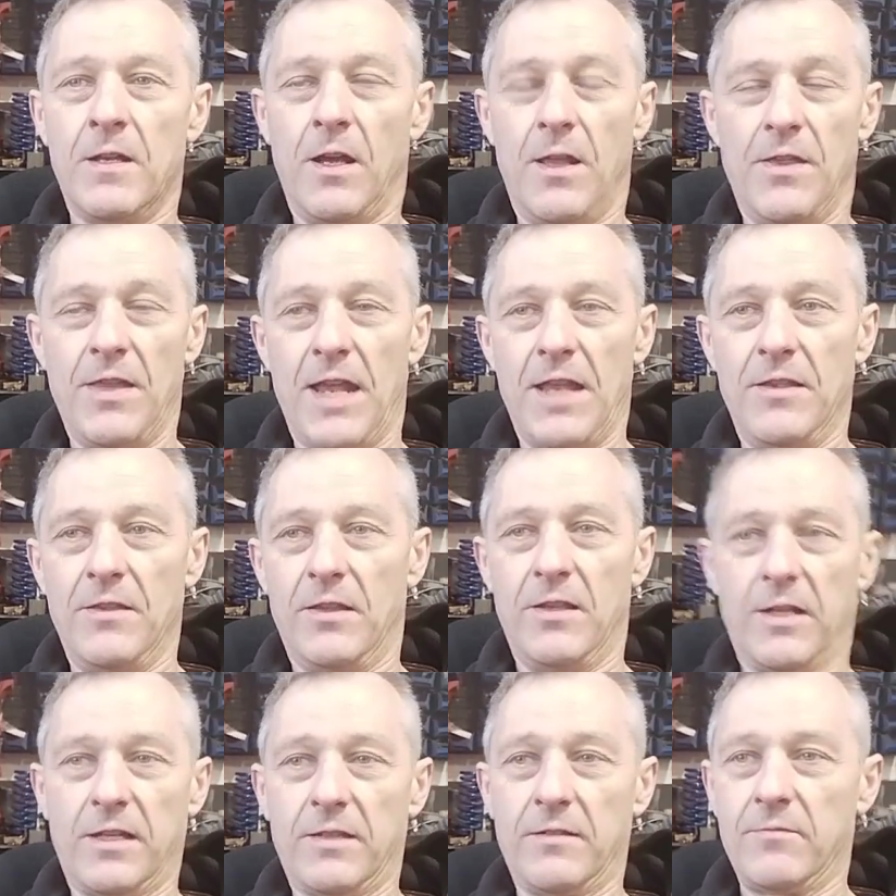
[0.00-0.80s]
And
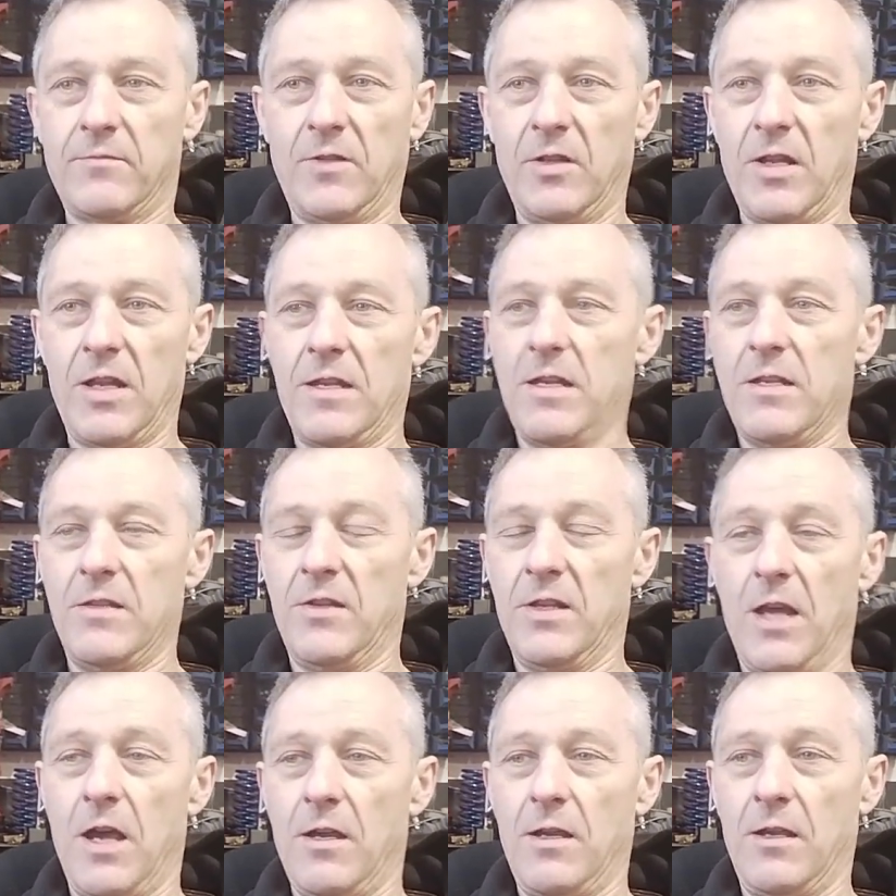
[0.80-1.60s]
then
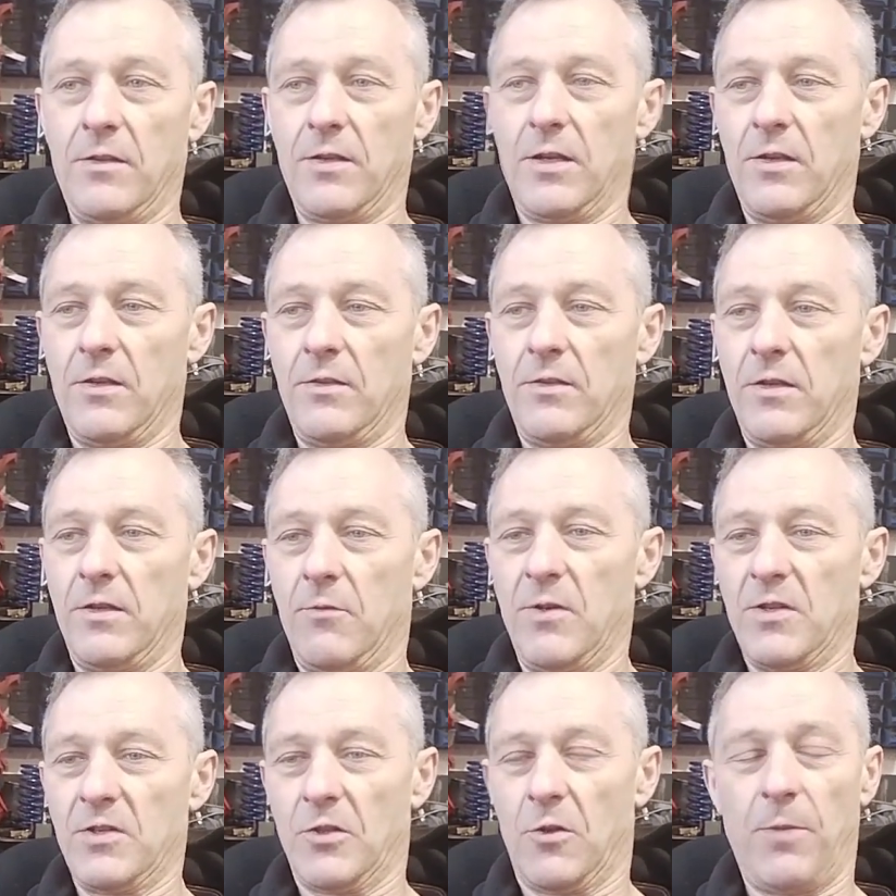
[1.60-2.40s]
the
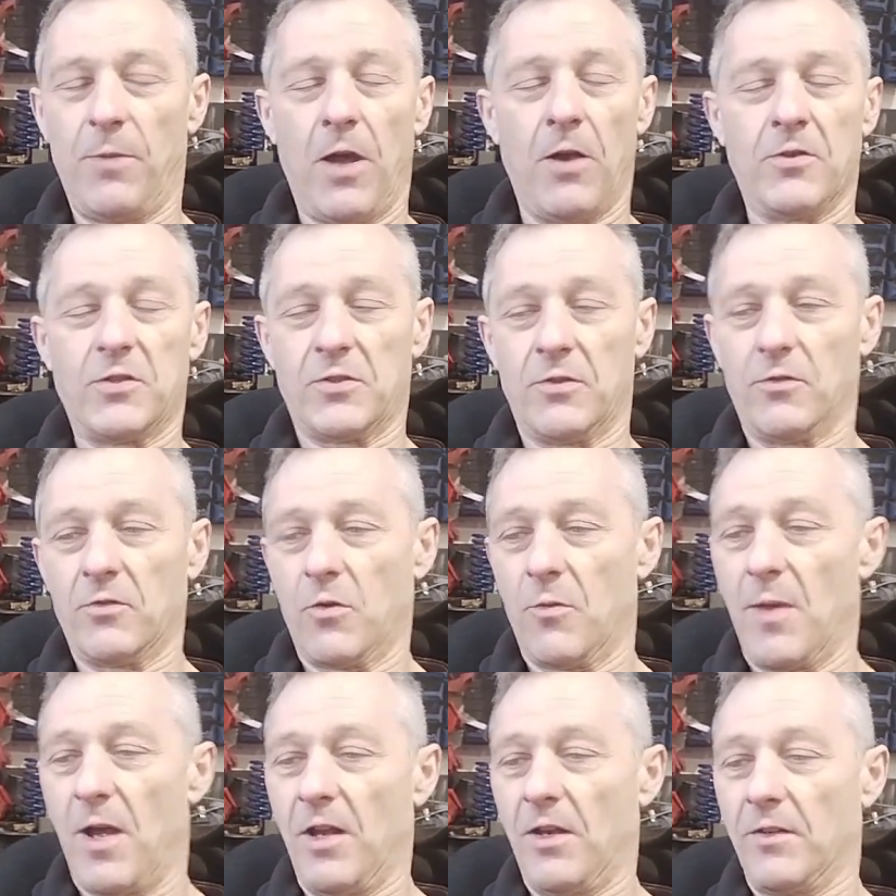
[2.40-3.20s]
original poster will
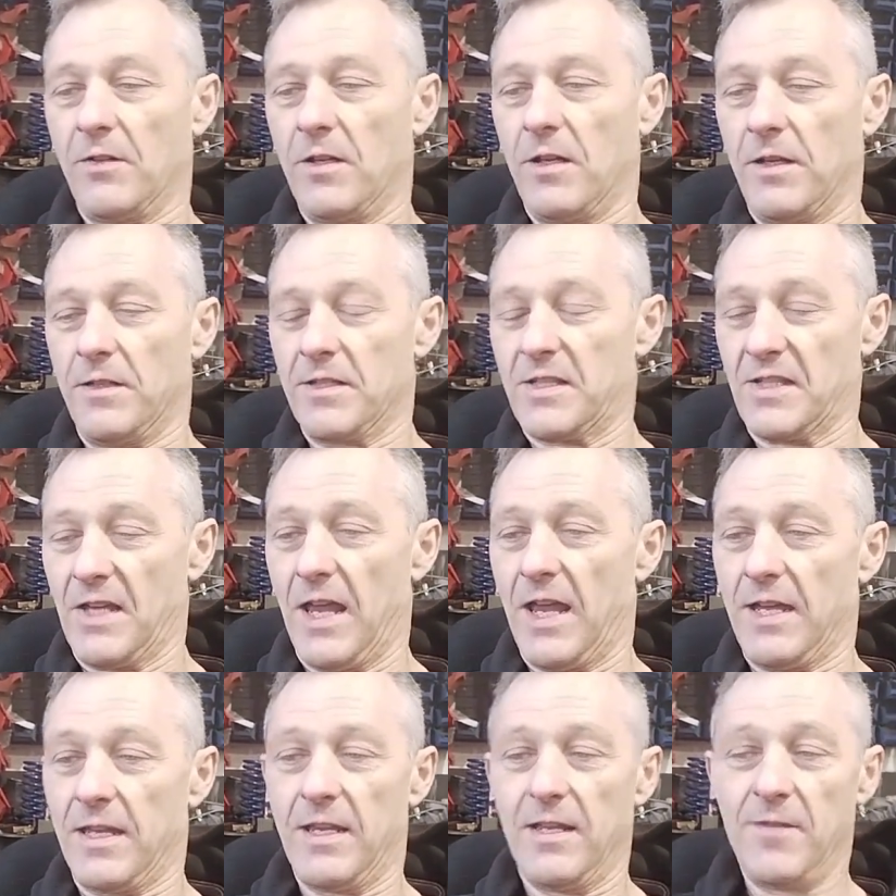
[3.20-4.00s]
come on and
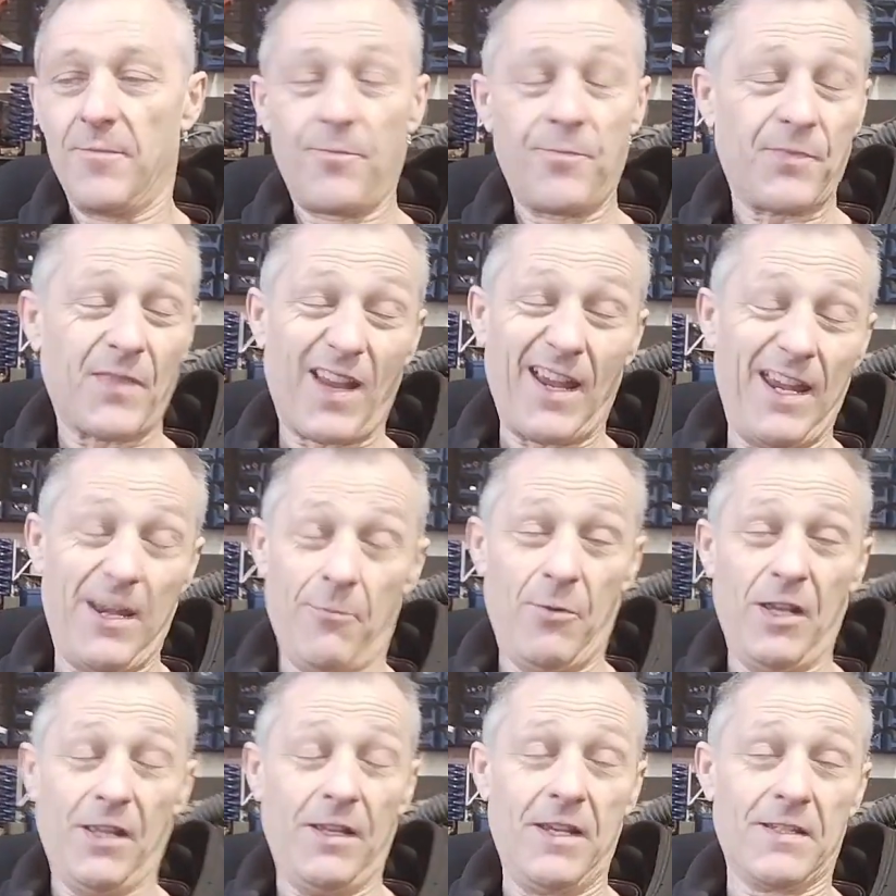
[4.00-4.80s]
say,
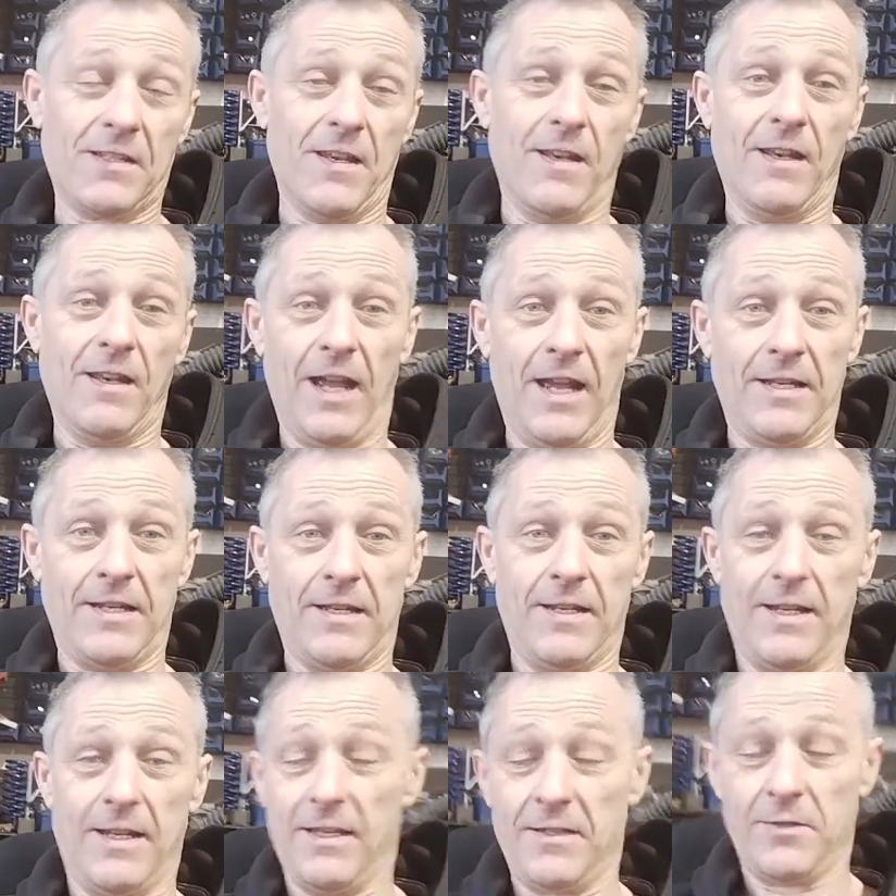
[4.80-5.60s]
it really isn't. I
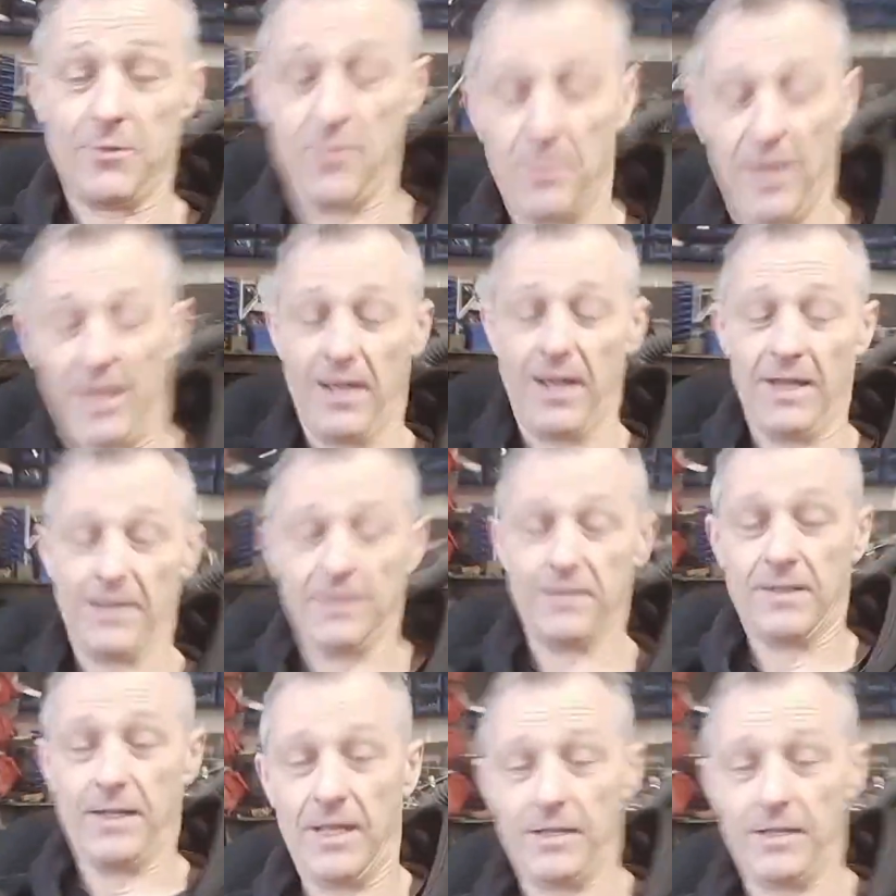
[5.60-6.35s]
did it. I do it by hand.